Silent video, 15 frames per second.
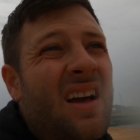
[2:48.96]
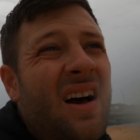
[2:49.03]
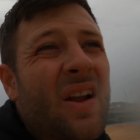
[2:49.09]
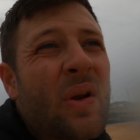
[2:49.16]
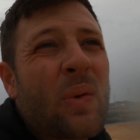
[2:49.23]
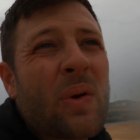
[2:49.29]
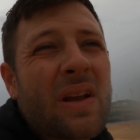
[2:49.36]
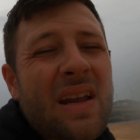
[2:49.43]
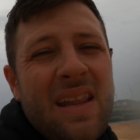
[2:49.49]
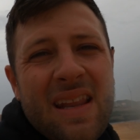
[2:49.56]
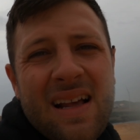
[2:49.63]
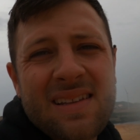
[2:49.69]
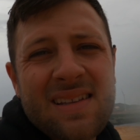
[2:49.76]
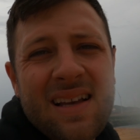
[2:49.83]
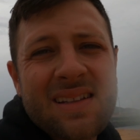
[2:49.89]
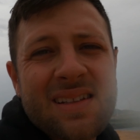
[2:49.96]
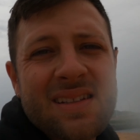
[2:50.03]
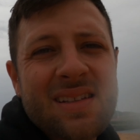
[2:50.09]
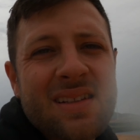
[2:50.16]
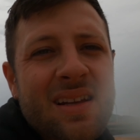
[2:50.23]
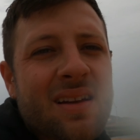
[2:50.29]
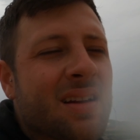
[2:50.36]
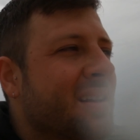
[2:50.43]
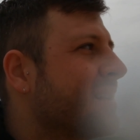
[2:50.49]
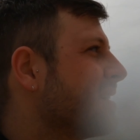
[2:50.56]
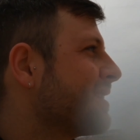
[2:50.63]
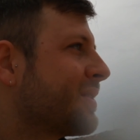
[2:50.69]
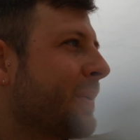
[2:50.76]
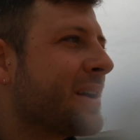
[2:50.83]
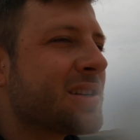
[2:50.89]
I don't want to get that sandy today,
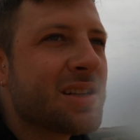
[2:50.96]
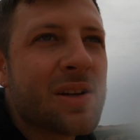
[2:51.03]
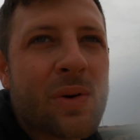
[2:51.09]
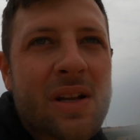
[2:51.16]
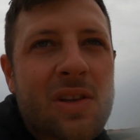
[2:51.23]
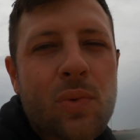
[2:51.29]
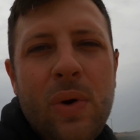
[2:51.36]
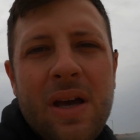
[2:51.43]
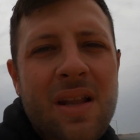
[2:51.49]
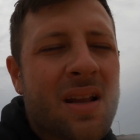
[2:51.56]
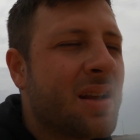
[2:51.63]
especially when it's wet.